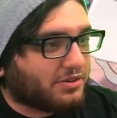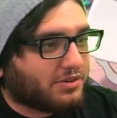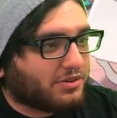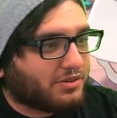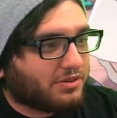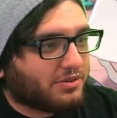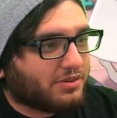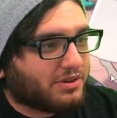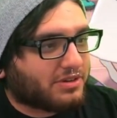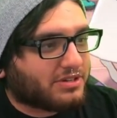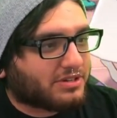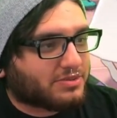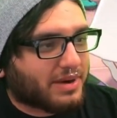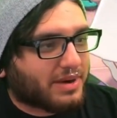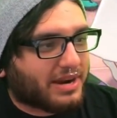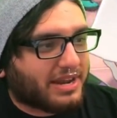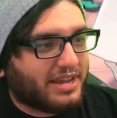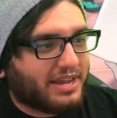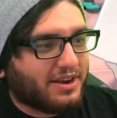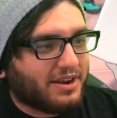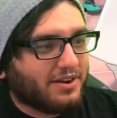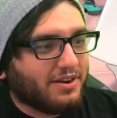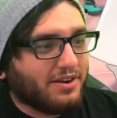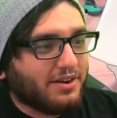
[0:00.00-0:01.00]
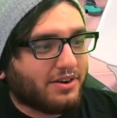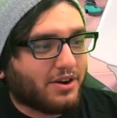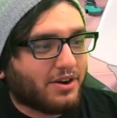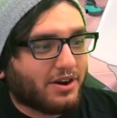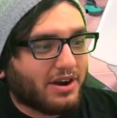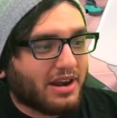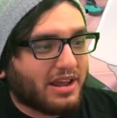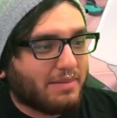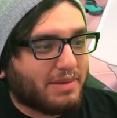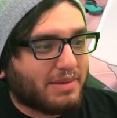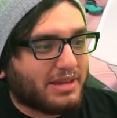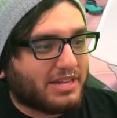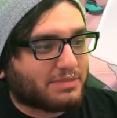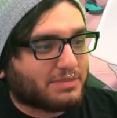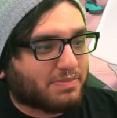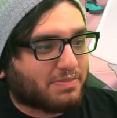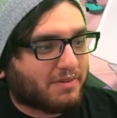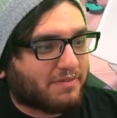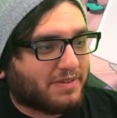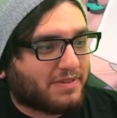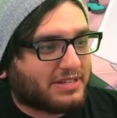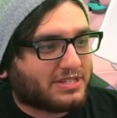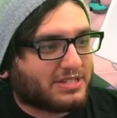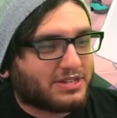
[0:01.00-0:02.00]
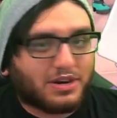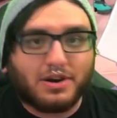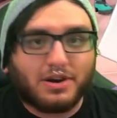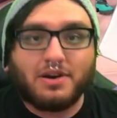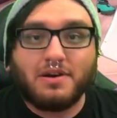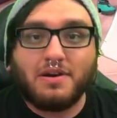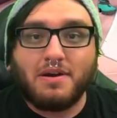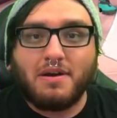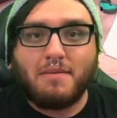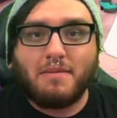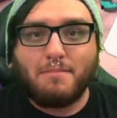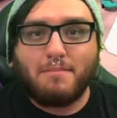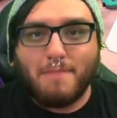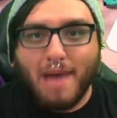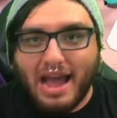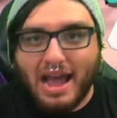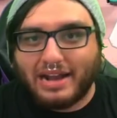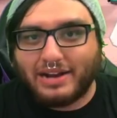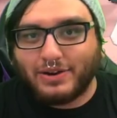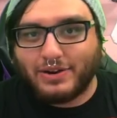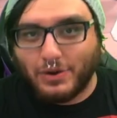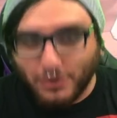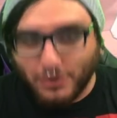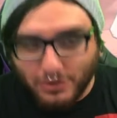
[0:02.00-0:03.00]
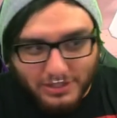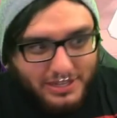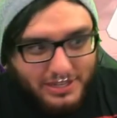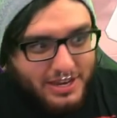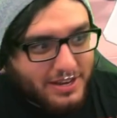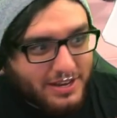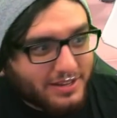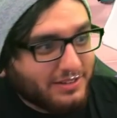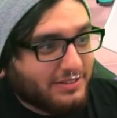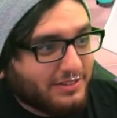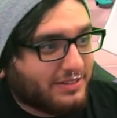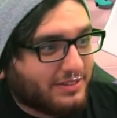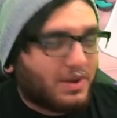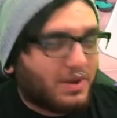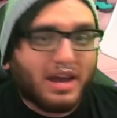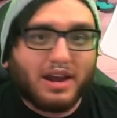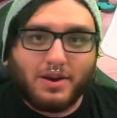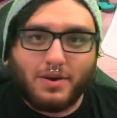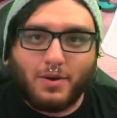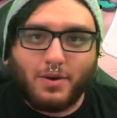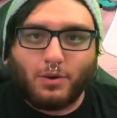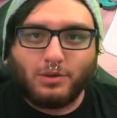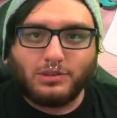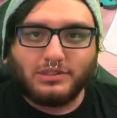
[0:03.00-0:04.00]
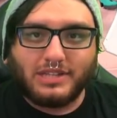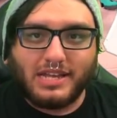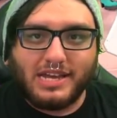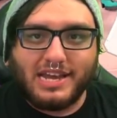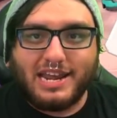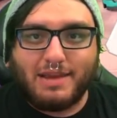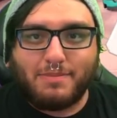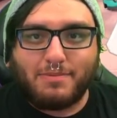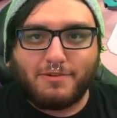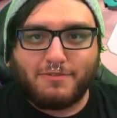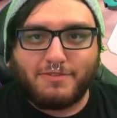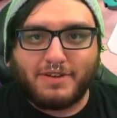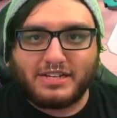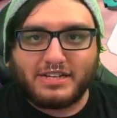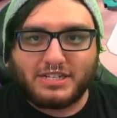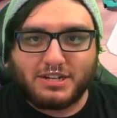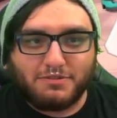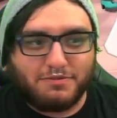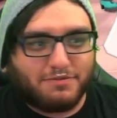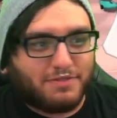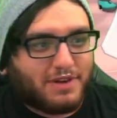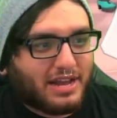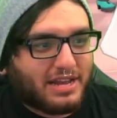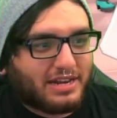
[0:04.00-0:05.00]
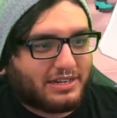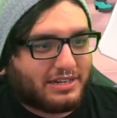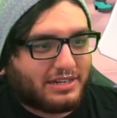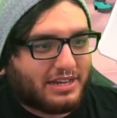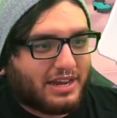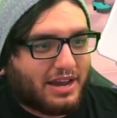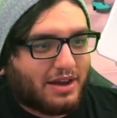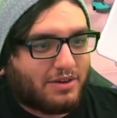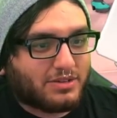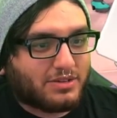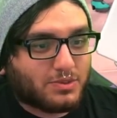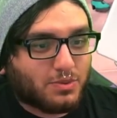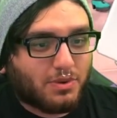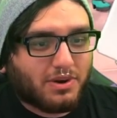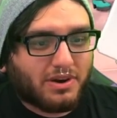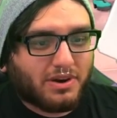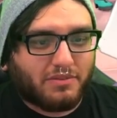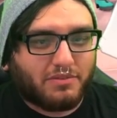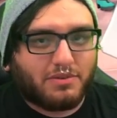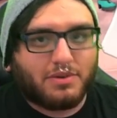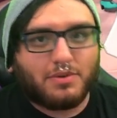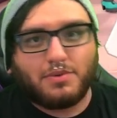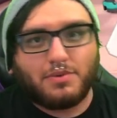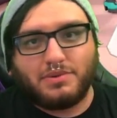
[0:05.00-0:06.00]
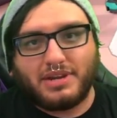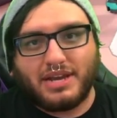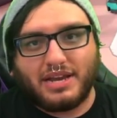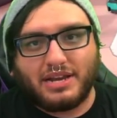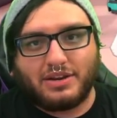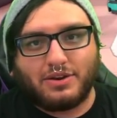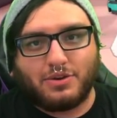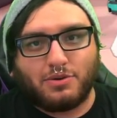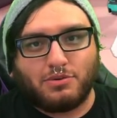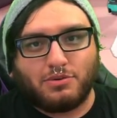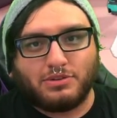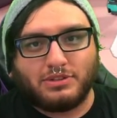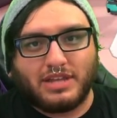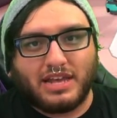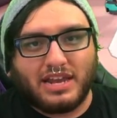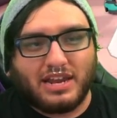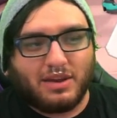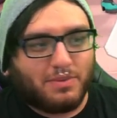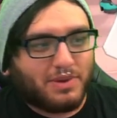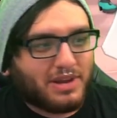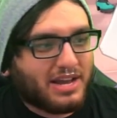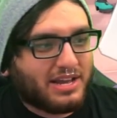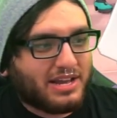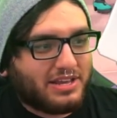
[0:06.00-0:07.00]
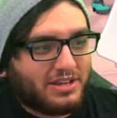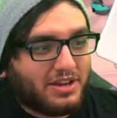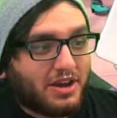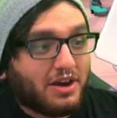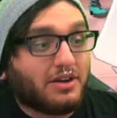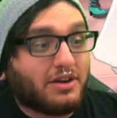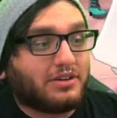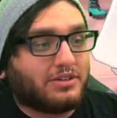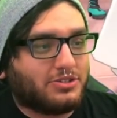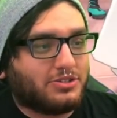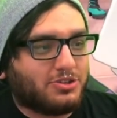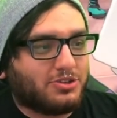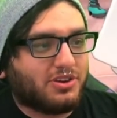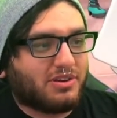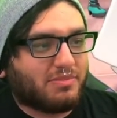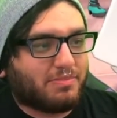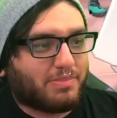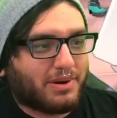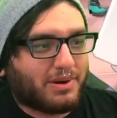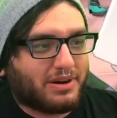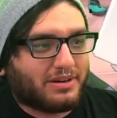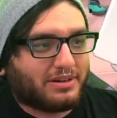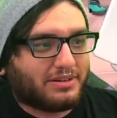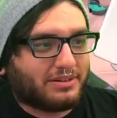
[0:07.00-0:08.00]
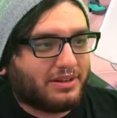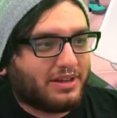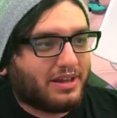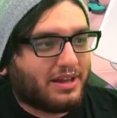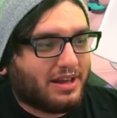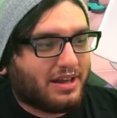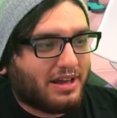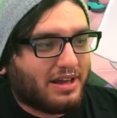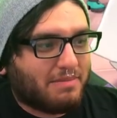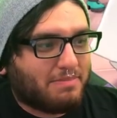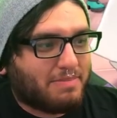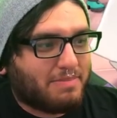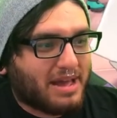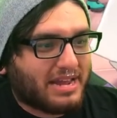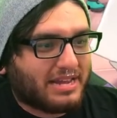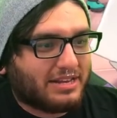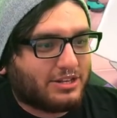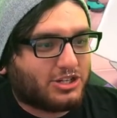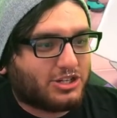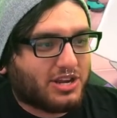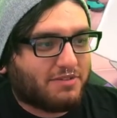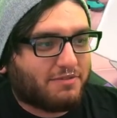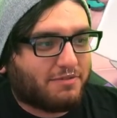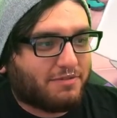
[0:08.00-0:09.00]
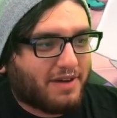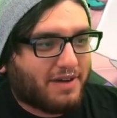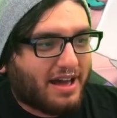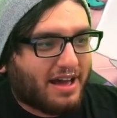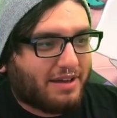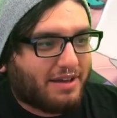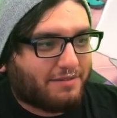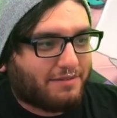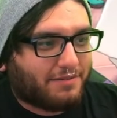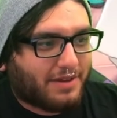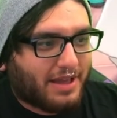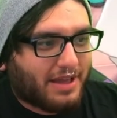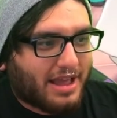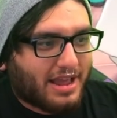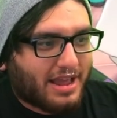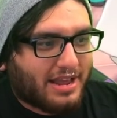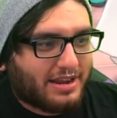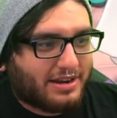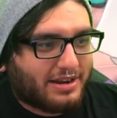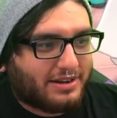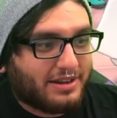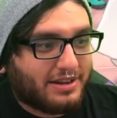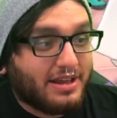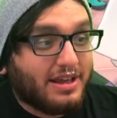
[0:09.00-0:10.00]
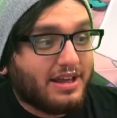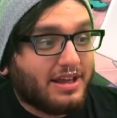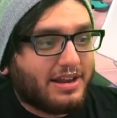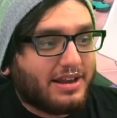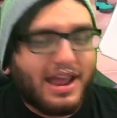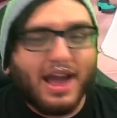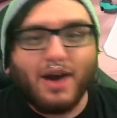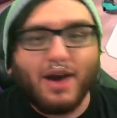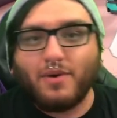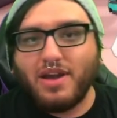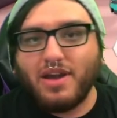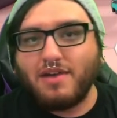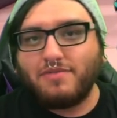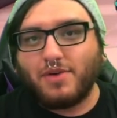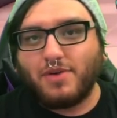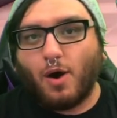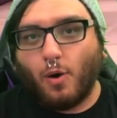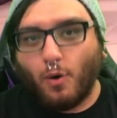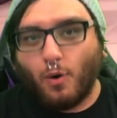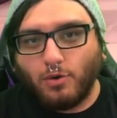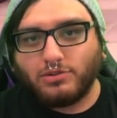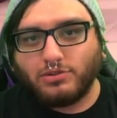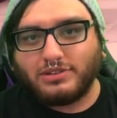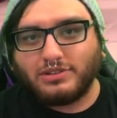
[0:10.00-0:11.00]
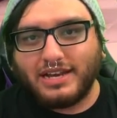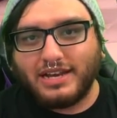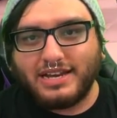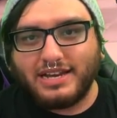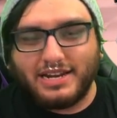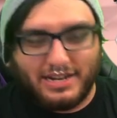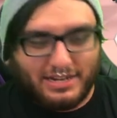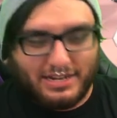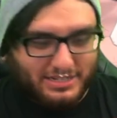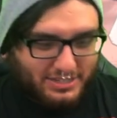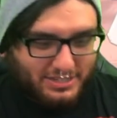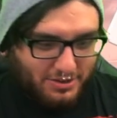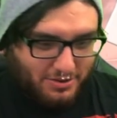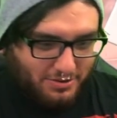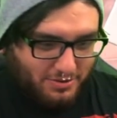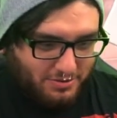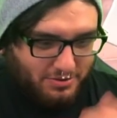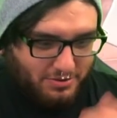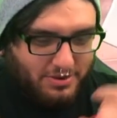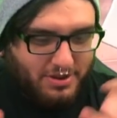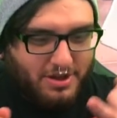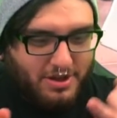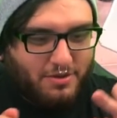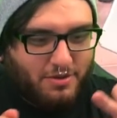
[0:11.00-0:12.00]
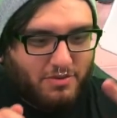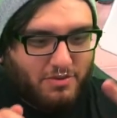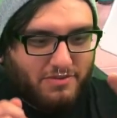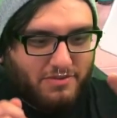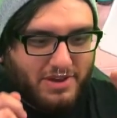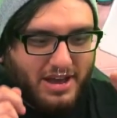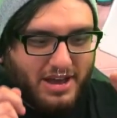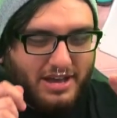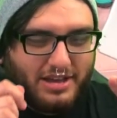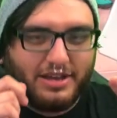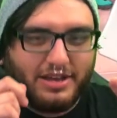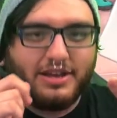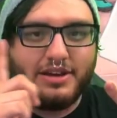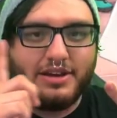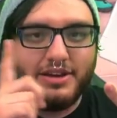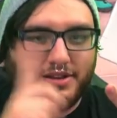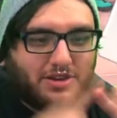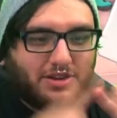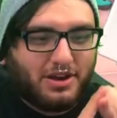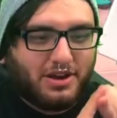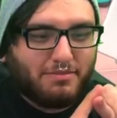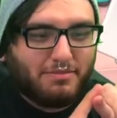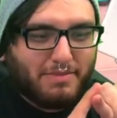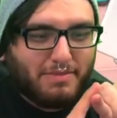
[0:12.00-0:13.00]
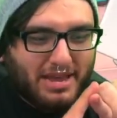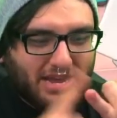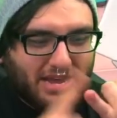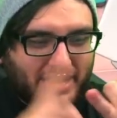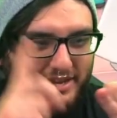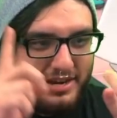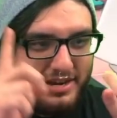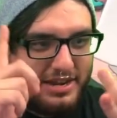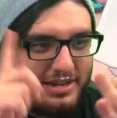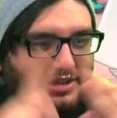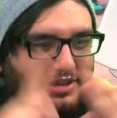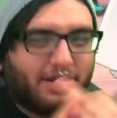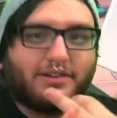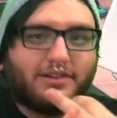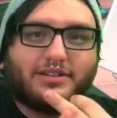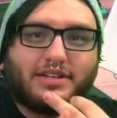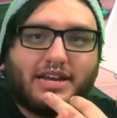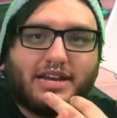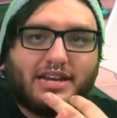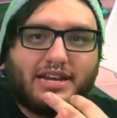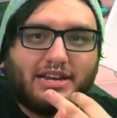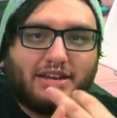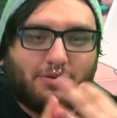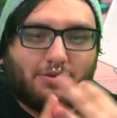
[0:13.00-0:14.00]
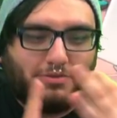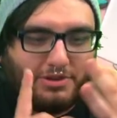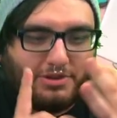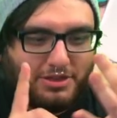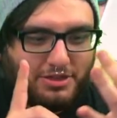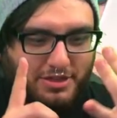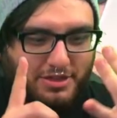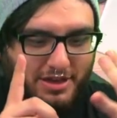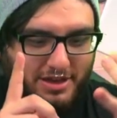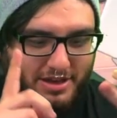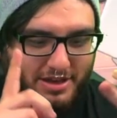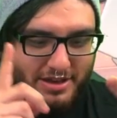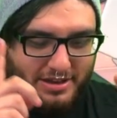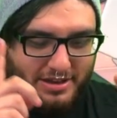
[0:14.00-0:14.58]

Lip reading: who is right here. Her name is Professor Magnolia. We got an old lady professor finally. I was wondering when we would get an old lady. We got young Juniper back in Gen 5, and now we have an old lady. So we've got young man and young lady with